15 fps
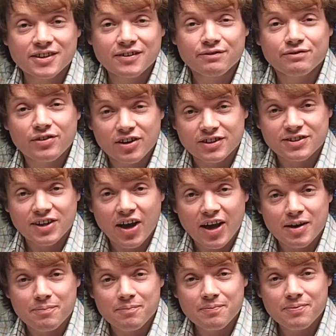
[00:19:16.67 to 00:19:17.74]
first time.
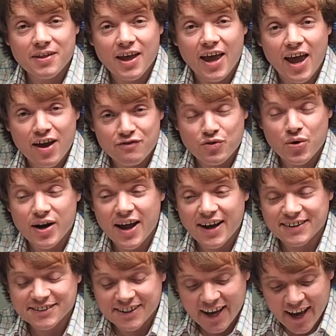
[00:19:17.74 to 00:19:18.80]
Everyone
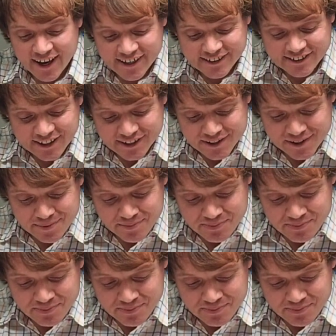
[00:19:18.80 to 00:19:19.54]
has to edit it.